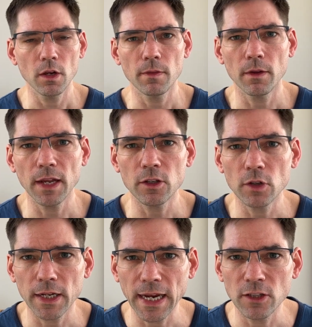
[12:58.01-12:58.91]
Now that
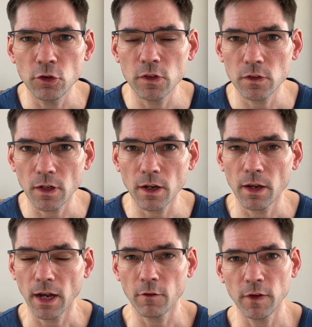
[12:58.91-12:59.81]
again uses a
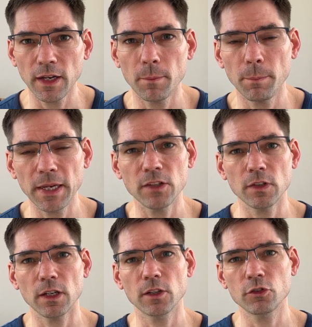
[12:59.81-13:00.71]
very
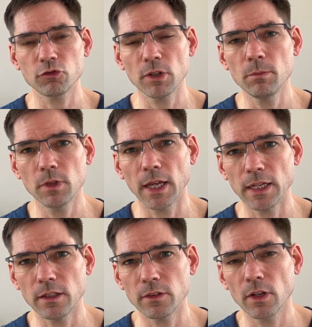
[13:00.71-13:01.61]
basic
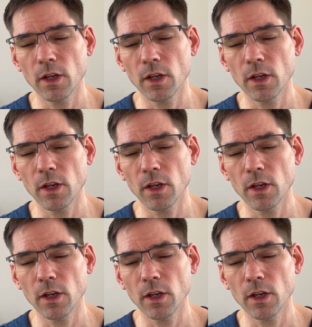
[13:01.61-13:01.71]
streamlined